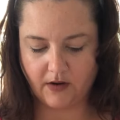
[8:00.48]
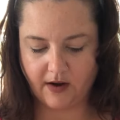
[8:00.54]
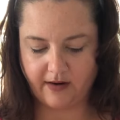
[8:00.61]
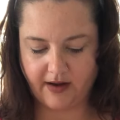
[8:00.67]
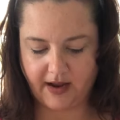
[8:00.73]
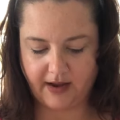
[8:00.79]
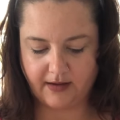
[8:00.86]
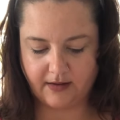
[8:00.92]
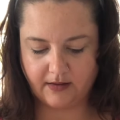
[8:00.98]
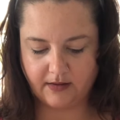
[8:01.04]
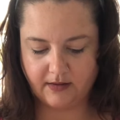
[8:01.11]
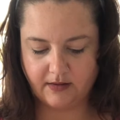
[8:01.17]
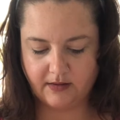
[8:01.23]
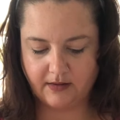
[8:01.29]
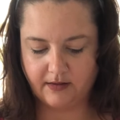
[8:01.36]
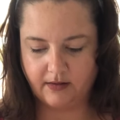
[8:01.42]
All right.
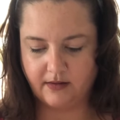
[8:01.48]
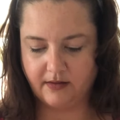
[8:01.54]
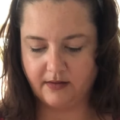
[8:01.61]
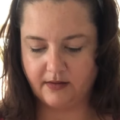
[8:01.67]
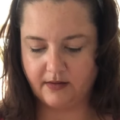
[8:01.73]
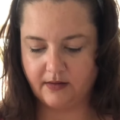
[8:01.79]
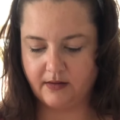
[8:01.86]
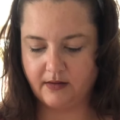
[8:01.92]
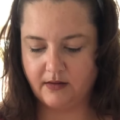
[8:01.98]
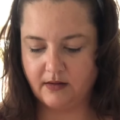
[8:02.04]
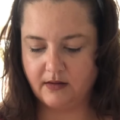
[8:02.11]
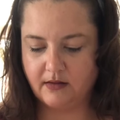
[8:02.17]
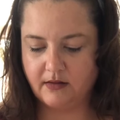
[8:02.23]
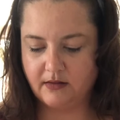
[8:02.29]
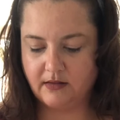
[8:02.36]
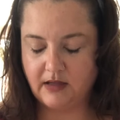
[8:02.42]

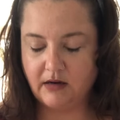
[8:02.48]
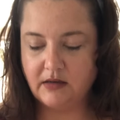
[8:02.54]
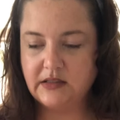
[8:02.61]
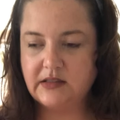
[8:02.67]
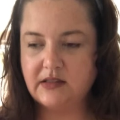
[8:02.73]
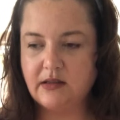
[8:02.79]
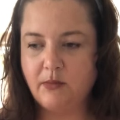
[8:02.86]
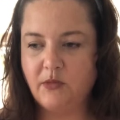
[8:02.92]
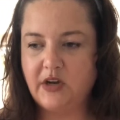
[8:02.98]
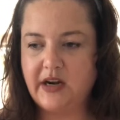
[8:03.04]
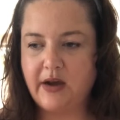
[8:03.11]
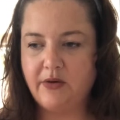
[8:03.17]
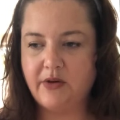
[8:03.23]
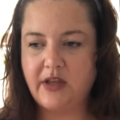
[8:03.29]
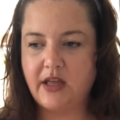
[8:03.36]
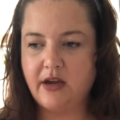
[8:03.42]
There is someone
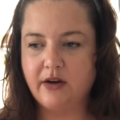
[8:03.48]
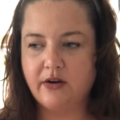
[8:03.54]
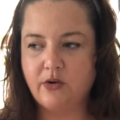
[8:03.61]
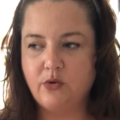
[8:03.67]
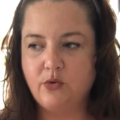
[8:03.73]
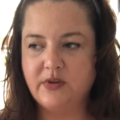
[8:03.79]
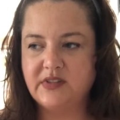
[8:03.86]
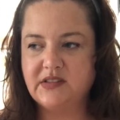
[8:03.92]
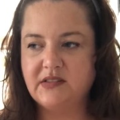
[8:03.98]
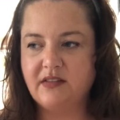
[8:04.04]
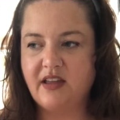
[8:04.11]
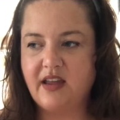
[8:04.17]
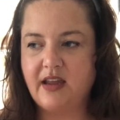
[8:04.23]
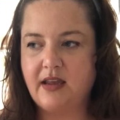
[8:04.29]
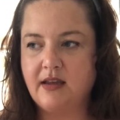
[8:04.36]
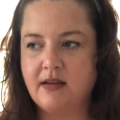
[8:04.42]
out here who is
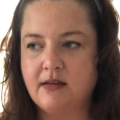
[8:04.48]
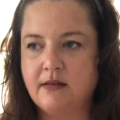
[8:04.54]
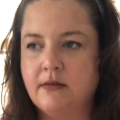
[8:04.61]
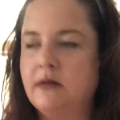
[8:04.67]
like